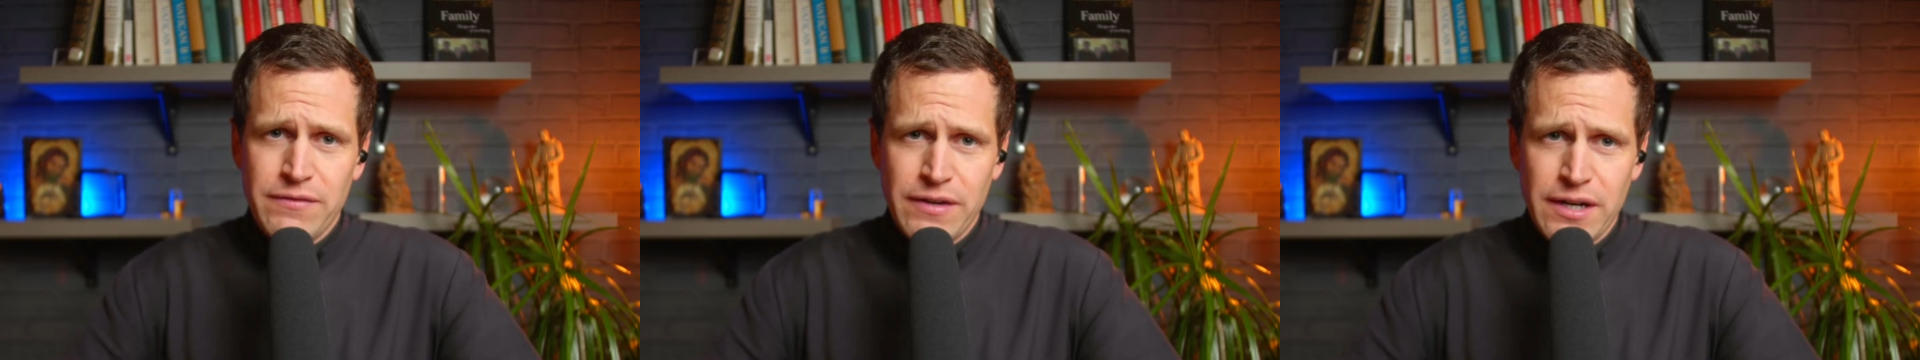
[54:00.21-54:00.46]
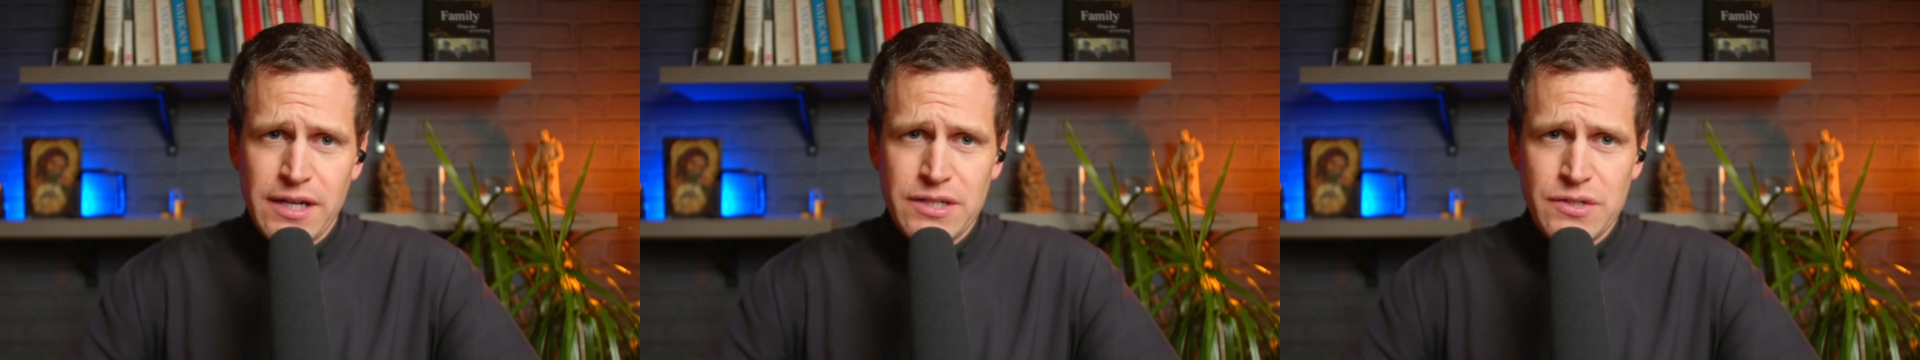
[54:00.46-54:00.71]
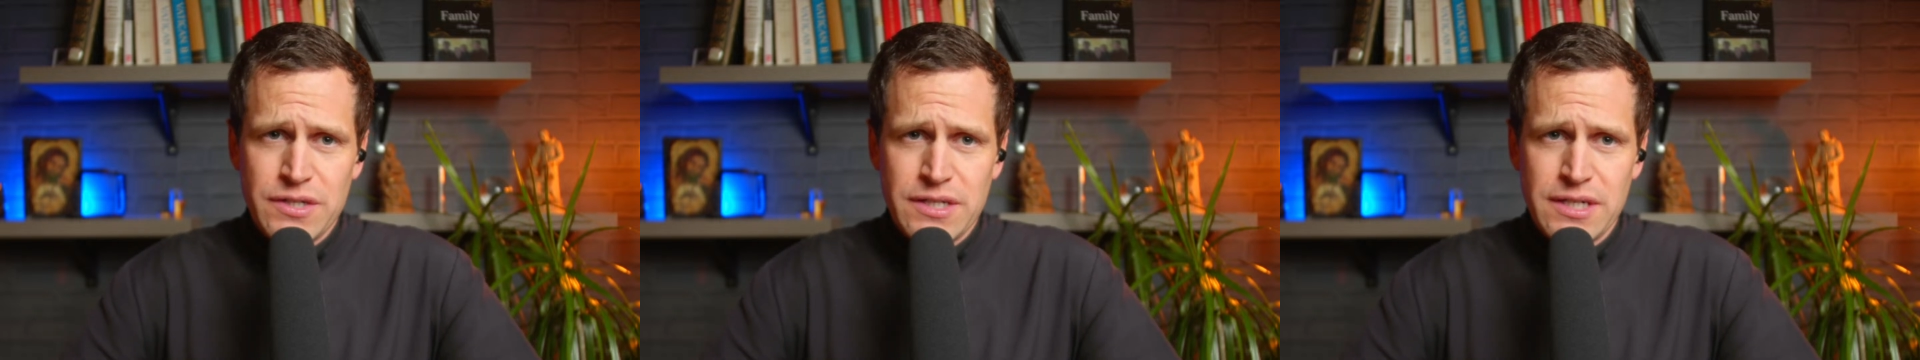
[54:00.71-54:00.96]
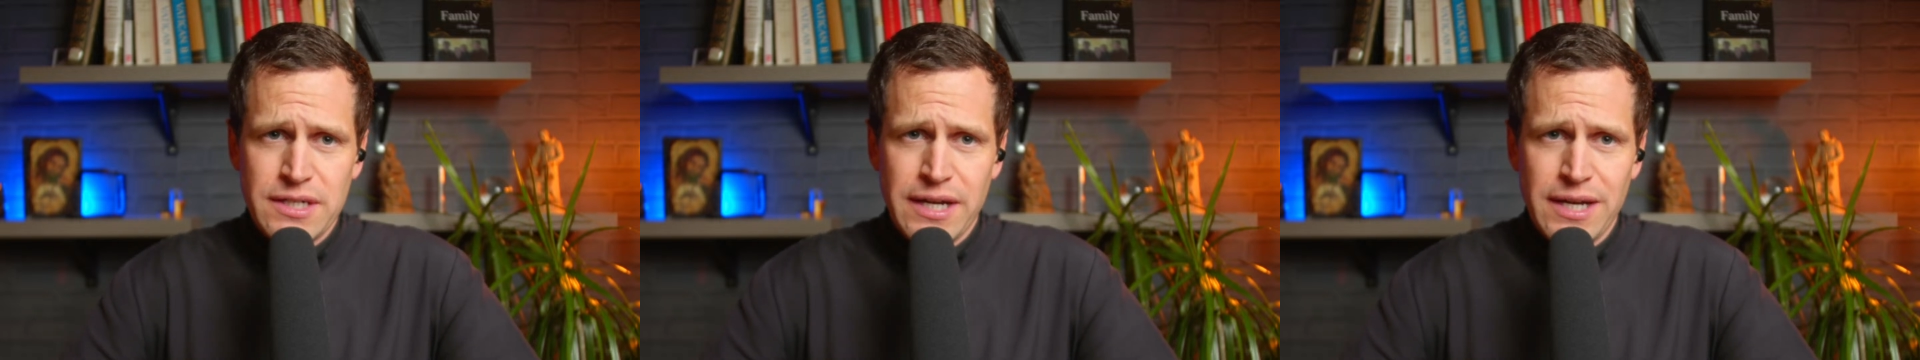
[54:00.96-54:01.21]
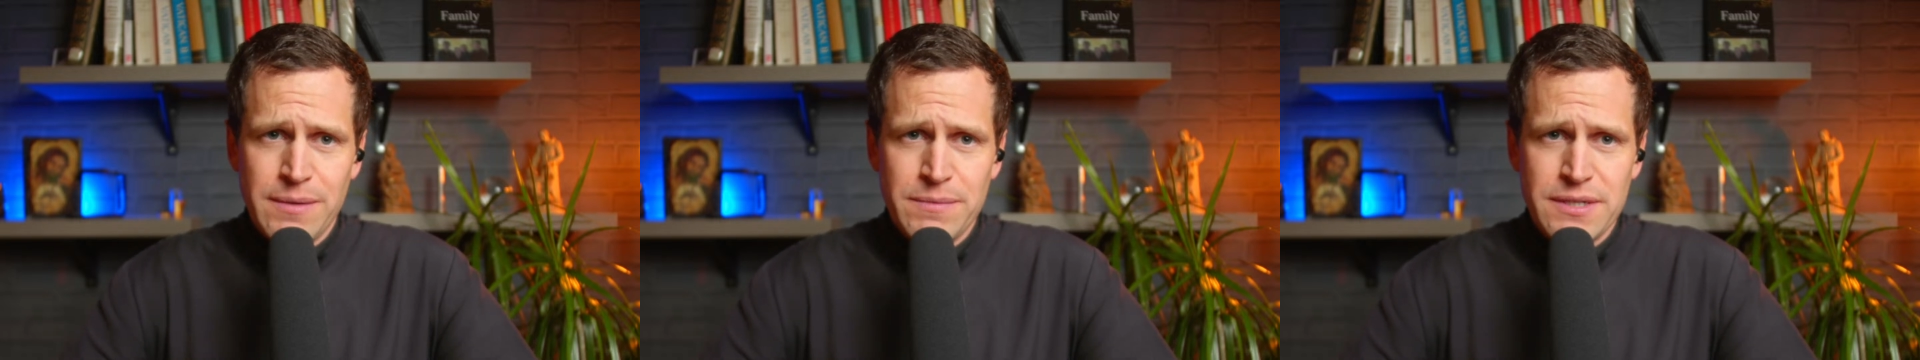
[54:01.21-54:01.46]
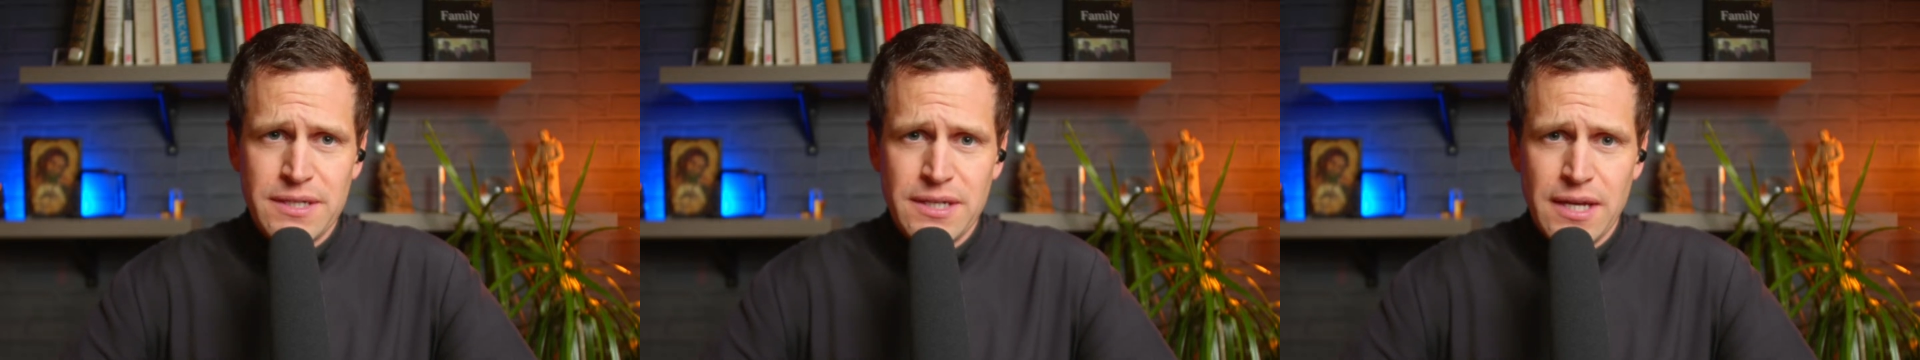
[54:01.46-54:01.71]
very interesting
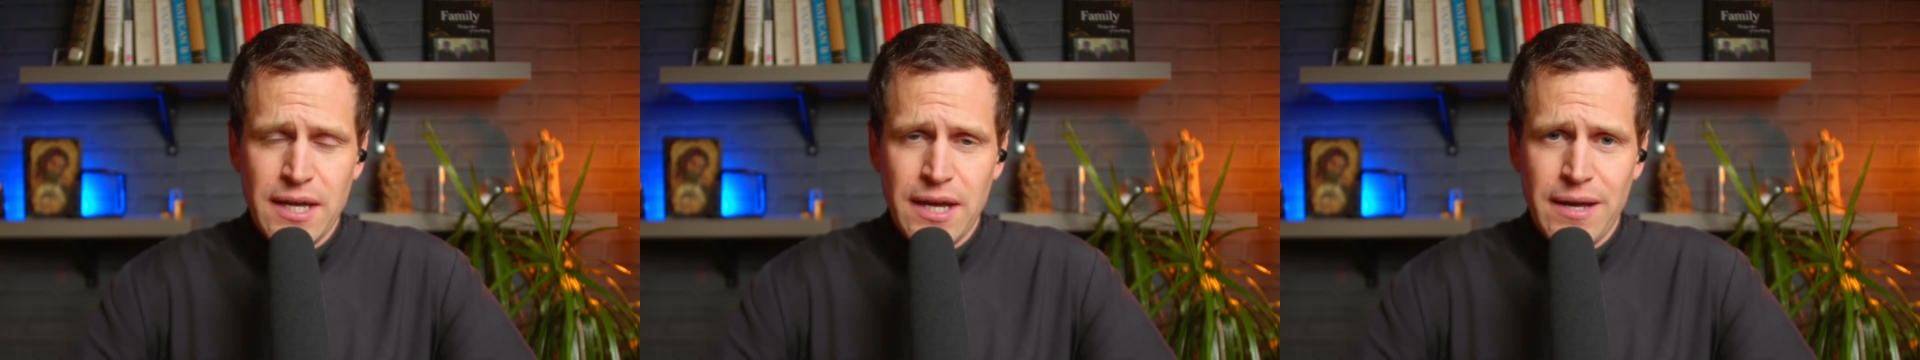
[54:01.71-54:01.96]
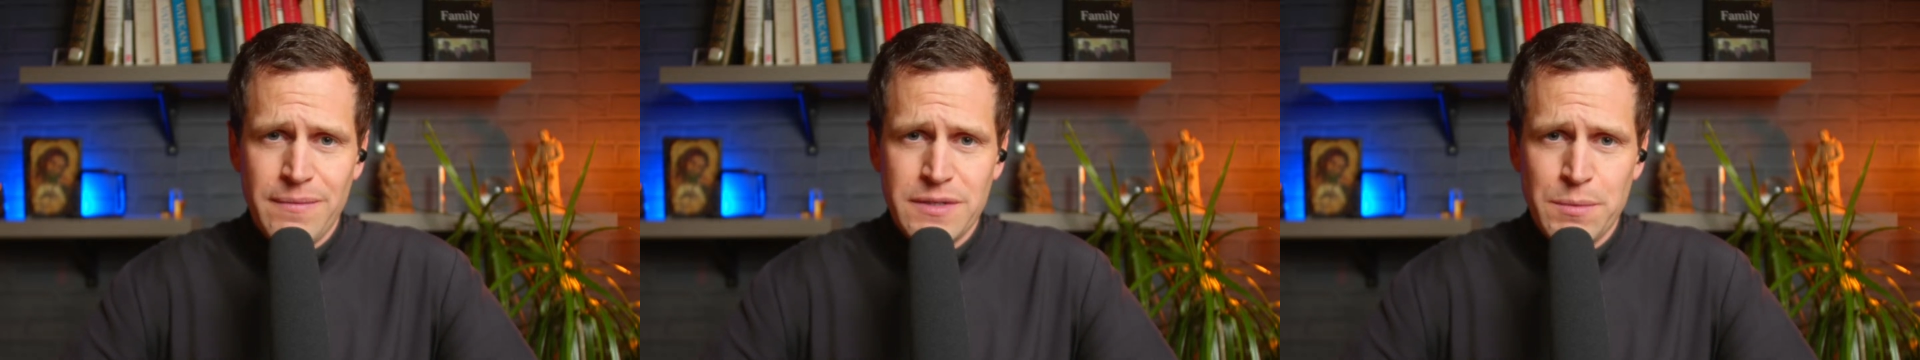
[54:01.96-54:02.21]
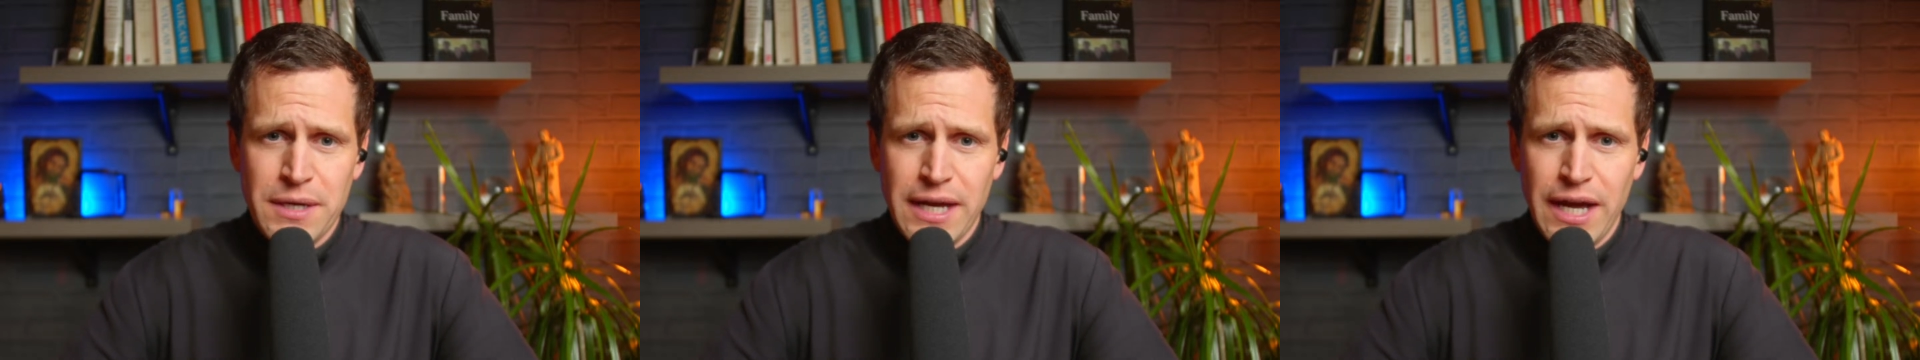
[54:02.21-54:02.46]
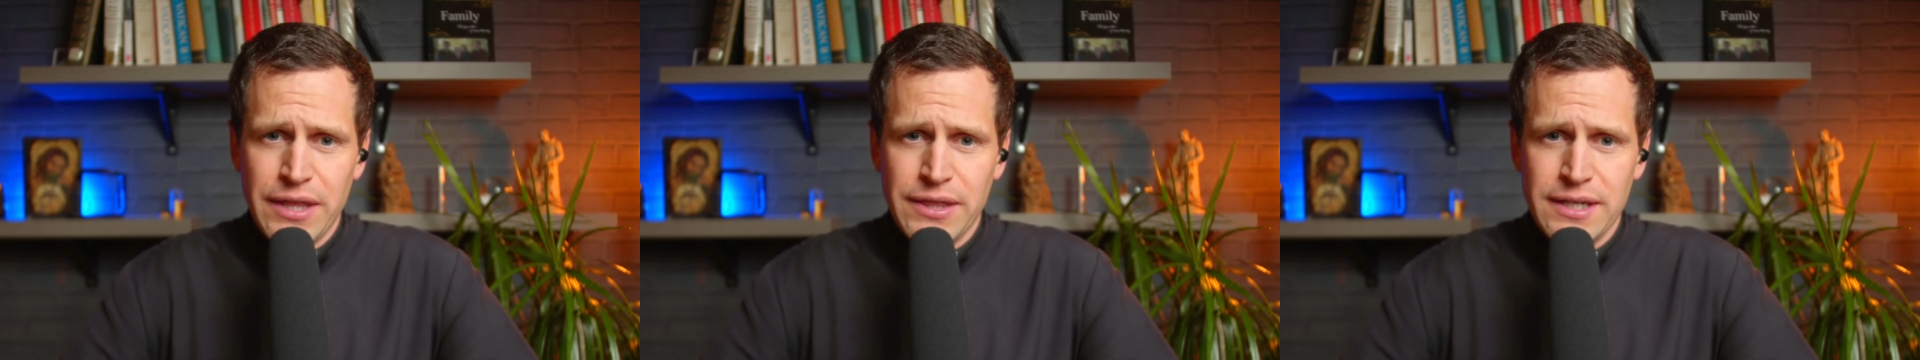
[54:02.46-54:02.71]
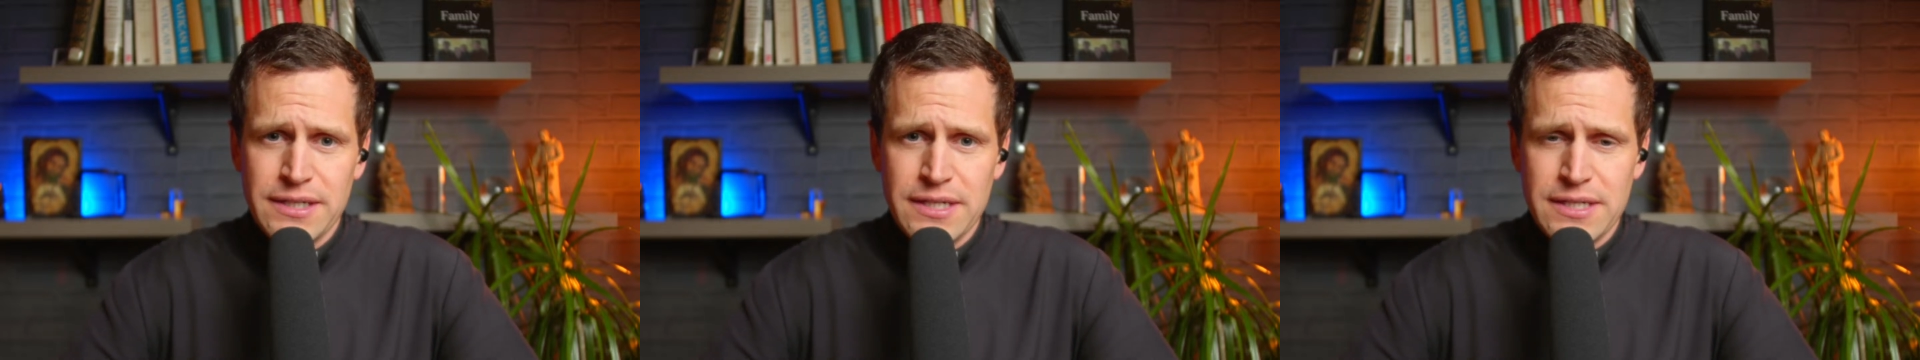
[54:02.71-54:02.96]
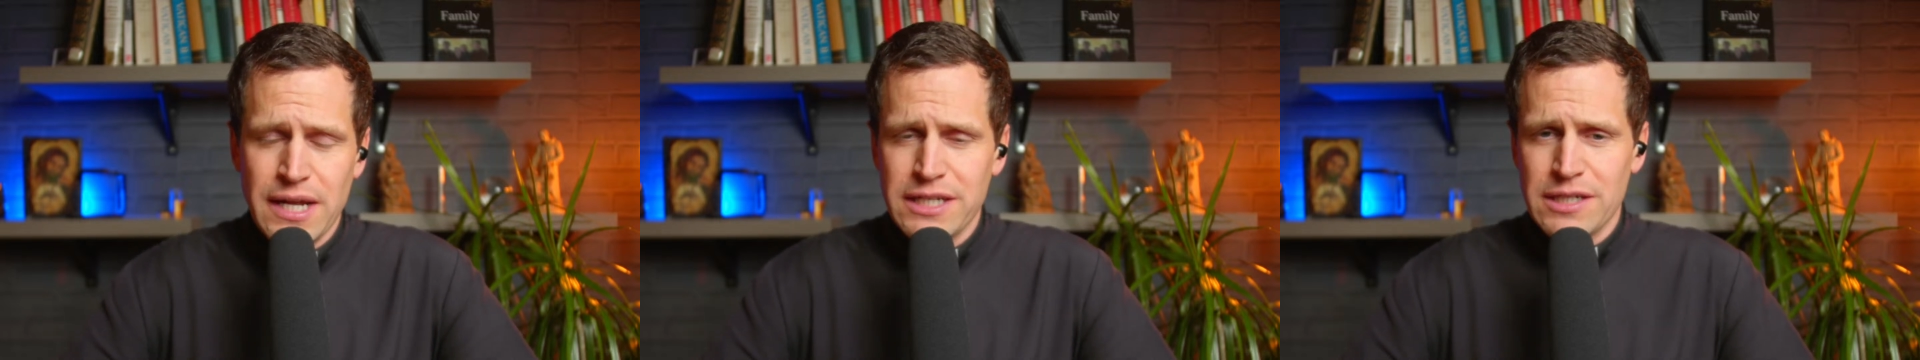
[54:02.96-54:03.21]
times to be Catholics.
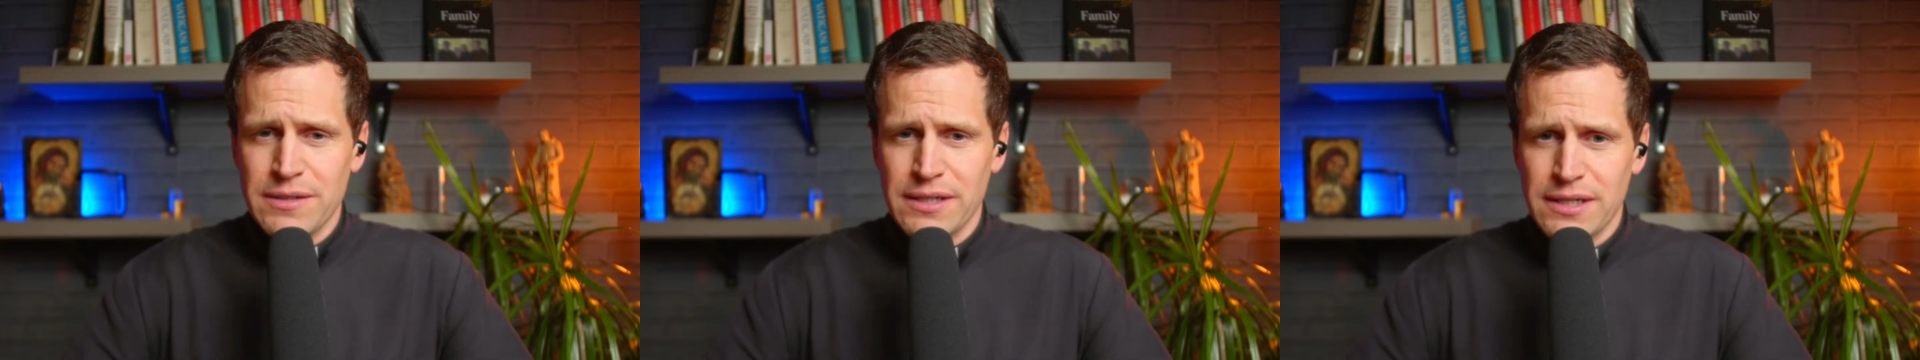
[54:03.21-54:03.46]
It's not to